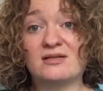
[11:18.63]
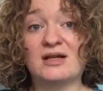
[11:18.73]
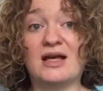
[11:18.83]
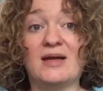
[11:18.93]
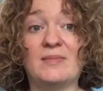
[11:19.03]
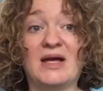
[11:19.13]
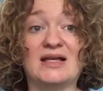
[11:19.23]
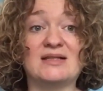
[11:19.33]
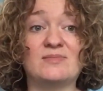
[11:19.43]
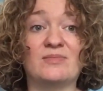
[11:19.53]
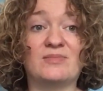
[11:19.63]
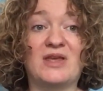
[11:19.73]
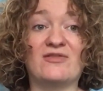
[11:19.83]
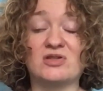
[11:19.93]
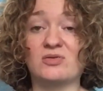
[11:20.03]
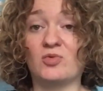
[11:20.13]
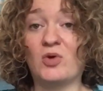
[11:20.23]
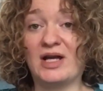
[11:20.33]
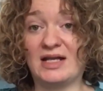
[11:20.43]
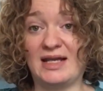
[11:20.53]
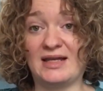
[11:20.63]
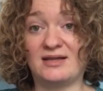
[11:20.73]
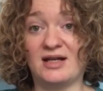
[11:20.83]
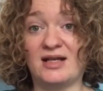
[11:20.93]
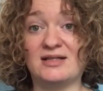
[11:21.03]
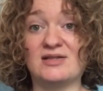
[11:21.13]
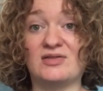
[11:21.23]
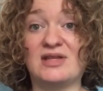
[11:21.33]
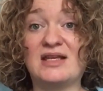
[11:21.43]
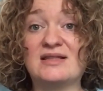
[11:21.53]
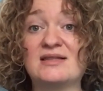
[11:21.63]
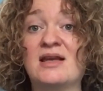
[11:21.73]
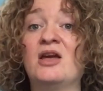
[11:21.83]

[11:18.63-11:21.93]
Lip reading: has given some quite clear guidance on this.